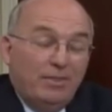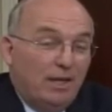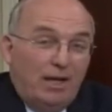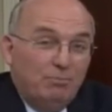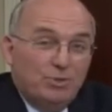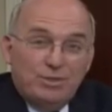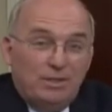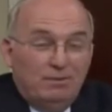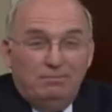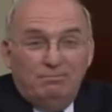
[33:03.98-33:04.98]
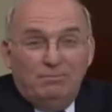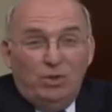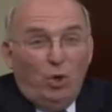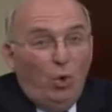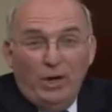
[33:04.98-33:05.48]
I think I'm just
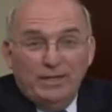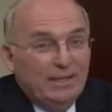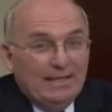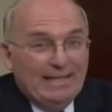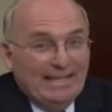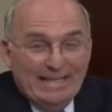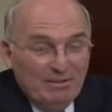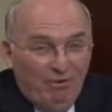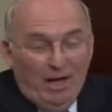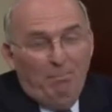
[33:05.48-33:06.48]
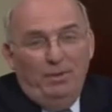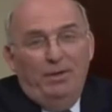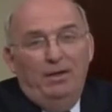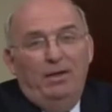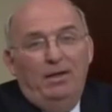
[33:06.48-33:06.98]
going to give up.